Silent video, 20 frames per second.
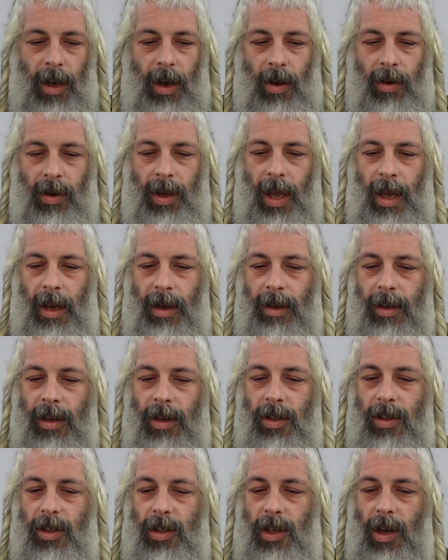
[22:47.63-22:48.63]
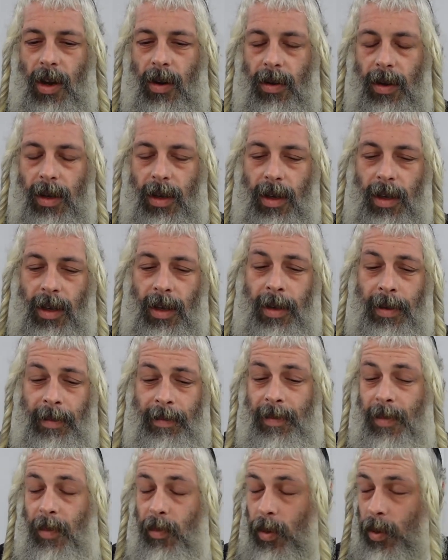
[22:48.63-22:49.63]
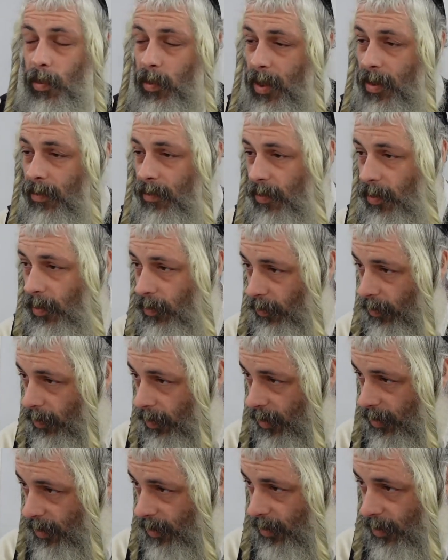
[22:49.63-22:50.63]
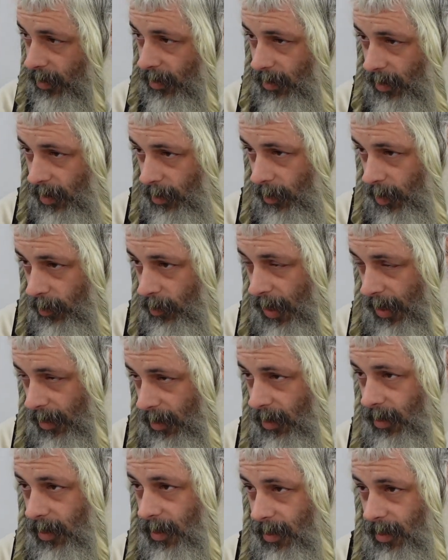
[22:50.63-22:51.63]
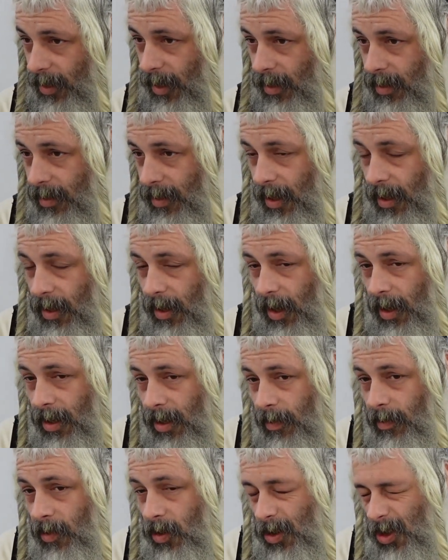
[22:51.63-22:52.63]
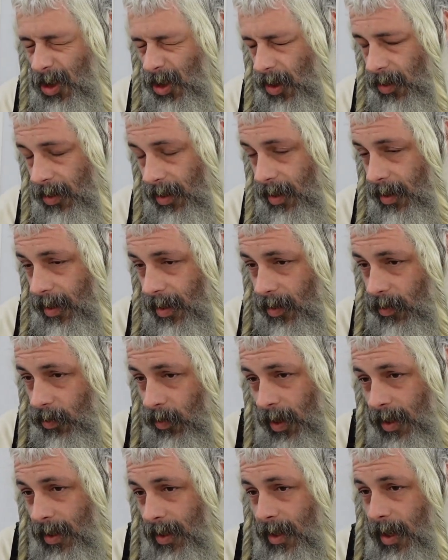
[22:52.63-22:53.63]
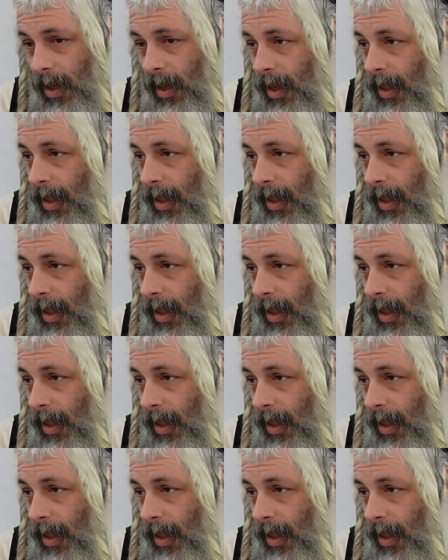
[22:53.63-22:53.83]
Okay, so what we infer from this is the Gemara practically says that Adam Rishon was